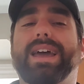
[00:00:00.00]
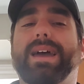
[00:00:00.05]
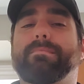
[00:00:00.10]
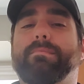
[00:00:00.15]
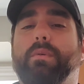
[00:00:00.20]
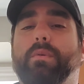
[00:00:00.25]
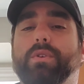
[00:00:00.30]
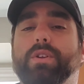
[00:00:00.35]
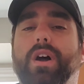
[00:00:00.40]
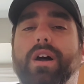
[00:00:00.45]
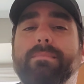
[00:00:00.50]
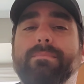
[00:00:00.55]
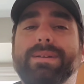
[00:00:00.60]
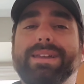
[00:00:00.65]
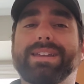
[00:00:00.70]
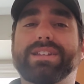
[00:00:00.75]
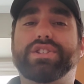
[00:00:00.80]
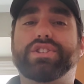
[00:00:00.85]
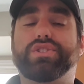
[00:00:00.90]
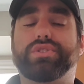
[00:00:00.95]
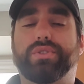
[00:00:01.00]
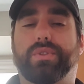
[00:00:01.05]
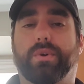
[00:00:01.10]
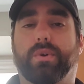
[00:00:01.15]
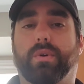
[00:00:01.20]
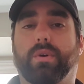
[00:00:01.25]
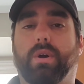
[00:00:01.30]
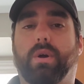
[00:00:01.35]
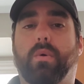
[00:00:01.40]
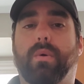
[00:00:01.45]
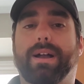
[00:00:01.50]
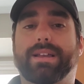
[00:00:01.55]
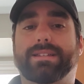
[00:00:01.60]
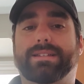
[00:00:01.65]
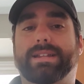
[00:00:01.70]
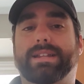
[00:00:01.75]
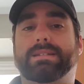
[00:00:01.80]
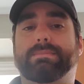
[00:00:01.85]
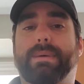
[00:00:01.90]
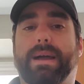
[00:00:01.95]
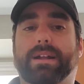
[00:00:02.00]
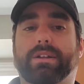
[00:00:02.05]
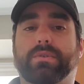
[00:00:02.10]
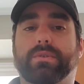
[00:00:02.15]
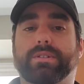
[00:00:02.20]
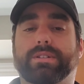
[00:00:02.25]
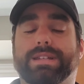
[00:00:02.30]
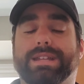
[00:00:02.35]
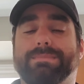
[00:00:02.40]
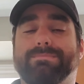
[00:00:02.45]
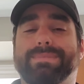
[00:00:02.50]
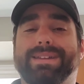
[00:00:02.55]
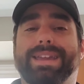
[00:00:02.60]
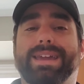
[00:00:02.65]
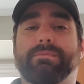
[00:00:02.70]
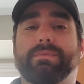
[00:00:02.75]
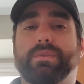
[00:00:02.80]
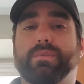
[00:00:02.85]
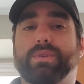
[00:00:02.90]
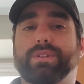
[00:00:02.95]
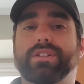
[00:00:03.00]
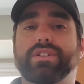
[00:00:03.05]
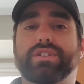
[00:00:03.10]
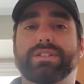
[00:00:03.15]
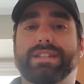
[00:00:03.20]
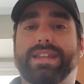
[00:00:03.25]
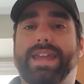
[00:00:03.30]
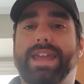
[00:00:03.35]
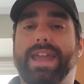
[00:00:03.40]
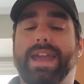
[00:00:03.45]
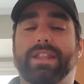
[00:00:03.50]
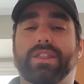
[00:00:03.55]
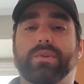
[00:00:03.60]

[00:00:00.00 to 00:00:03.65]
But we're not being as thorough as an inspector is going to be, and we really just can't.